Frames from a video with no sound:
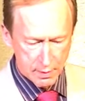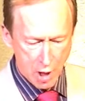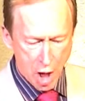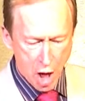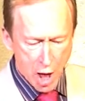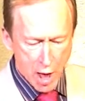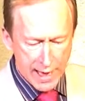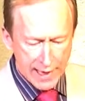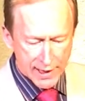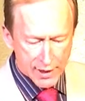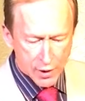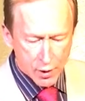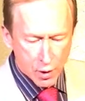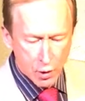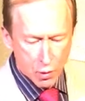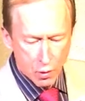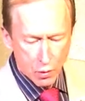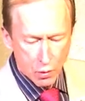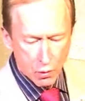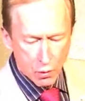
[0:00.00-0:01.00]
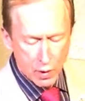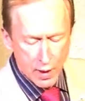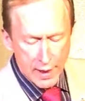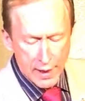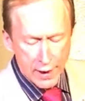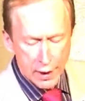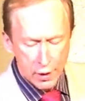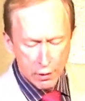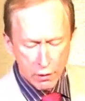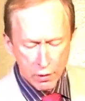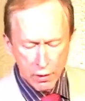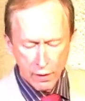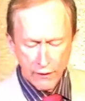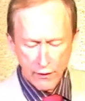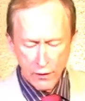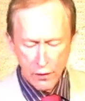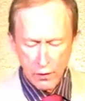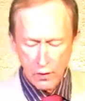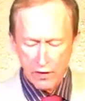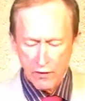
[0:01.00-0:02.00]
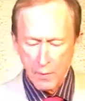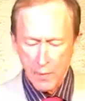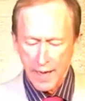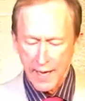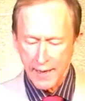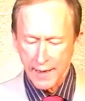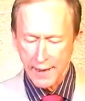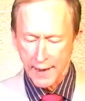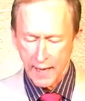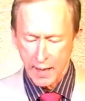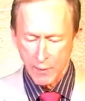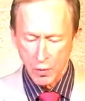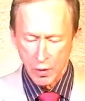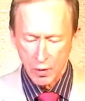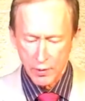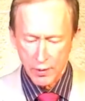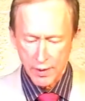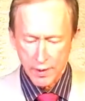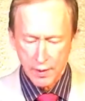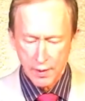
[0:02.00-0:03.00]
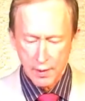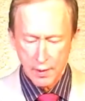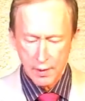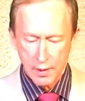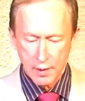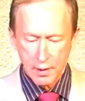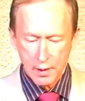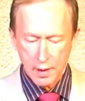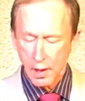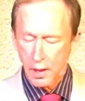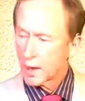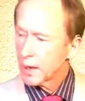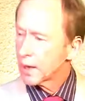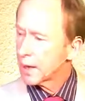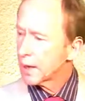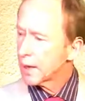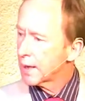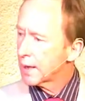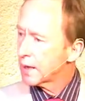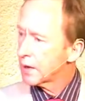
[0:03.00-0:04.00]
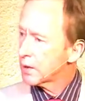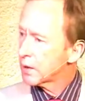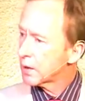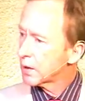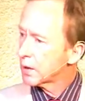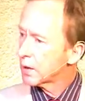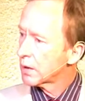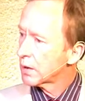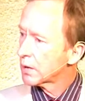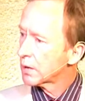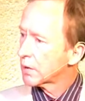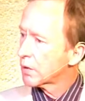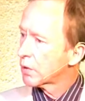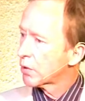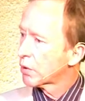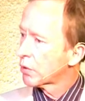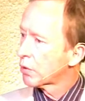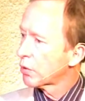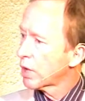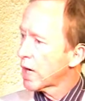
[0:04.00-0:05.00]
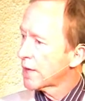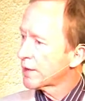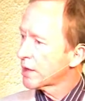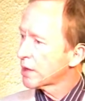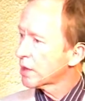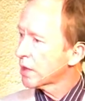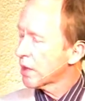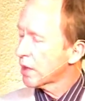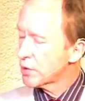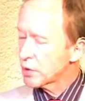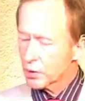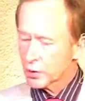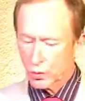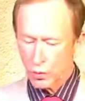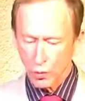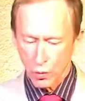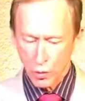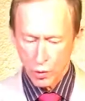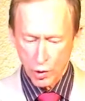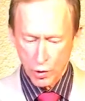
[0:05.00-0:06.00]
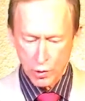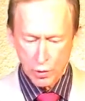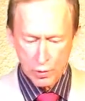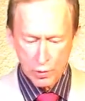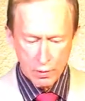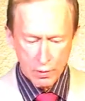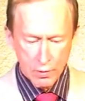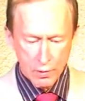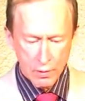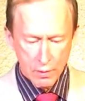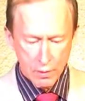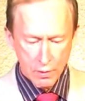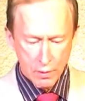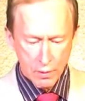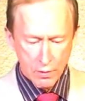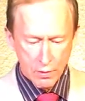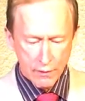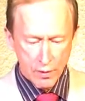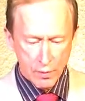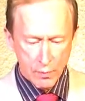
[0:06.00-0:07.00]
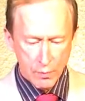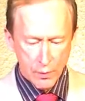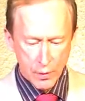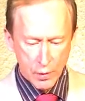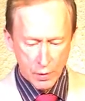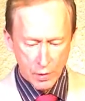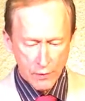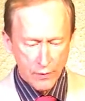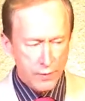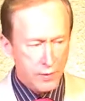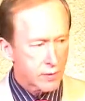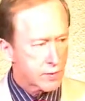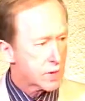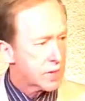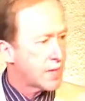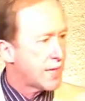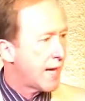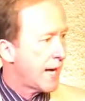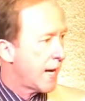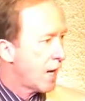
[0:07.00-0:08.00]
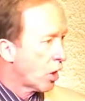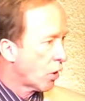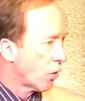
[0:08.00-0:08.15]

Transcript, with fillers: And so here are a few of my labels in chronological order from birth to now.